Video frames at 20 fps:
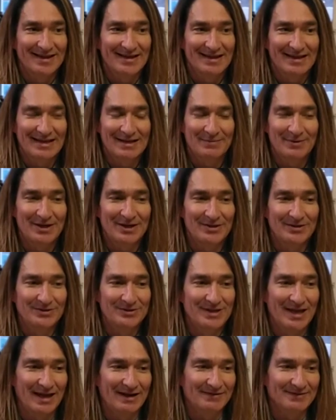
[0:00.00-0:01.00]
Anybody who
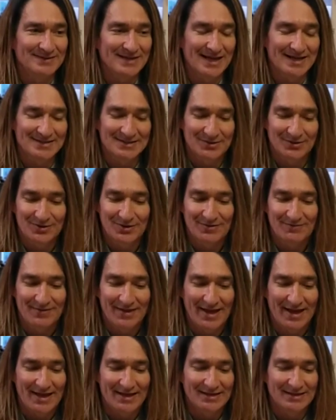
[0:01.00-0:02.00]
hasn't heard of
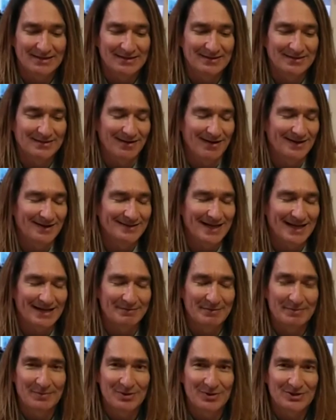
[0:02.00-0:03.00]
that, contact me
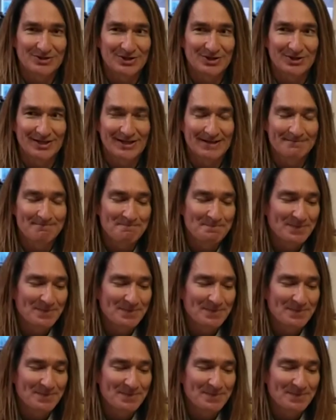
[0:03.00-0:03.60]
personally.